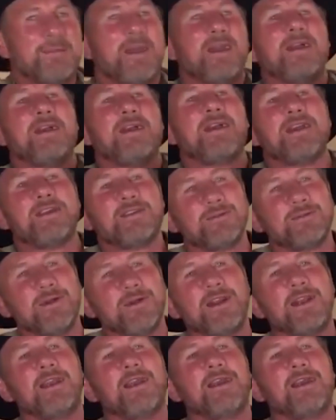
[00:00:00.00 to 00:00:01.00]
he could not move
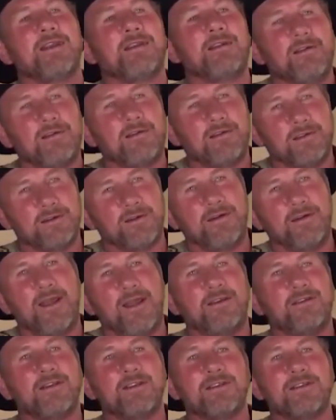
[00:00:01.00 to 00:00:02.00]
much at all. He
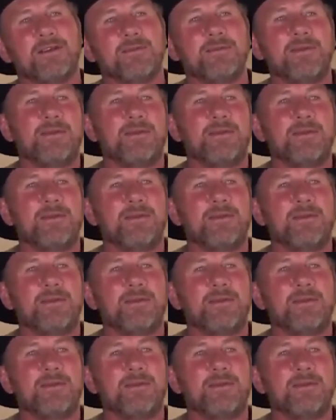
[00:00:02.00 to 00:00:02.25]
used eye